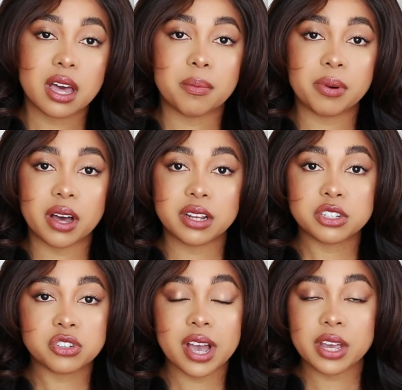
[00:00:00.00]

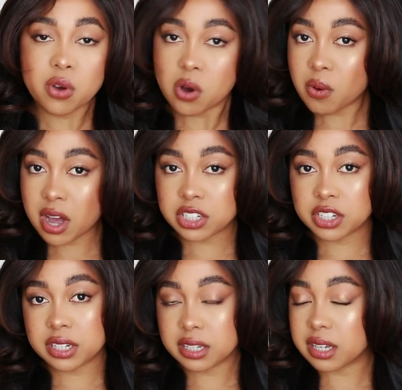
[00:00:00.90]
But try
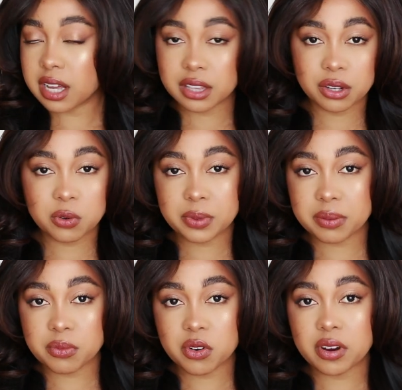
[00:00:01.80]
co-washing a little bit
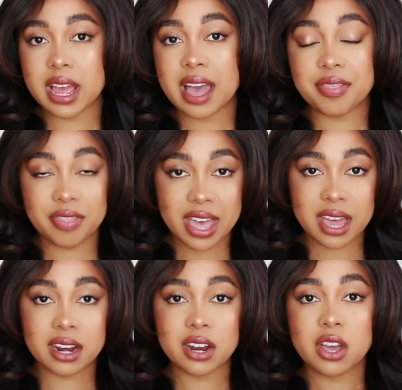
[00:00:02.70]
more, and
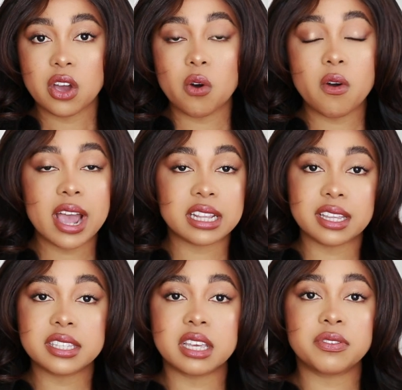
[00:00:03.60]
then, or at
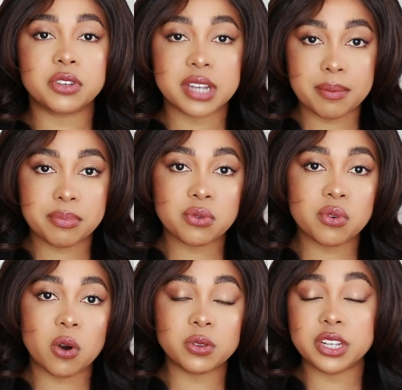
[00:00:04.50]
least if you shampoo,
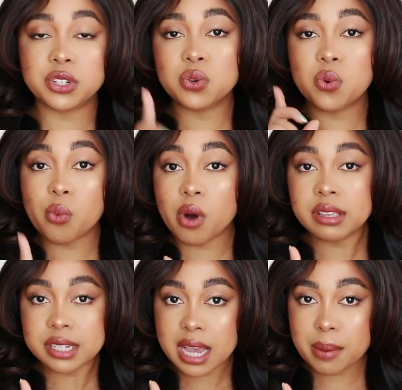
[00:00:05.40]
only do
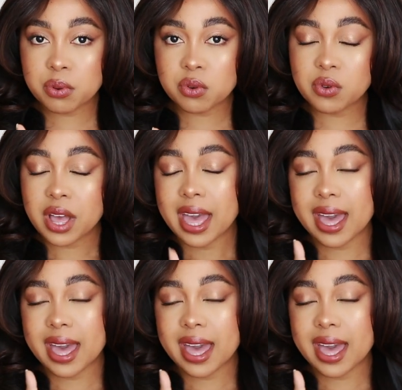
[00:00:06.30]
one shampoo.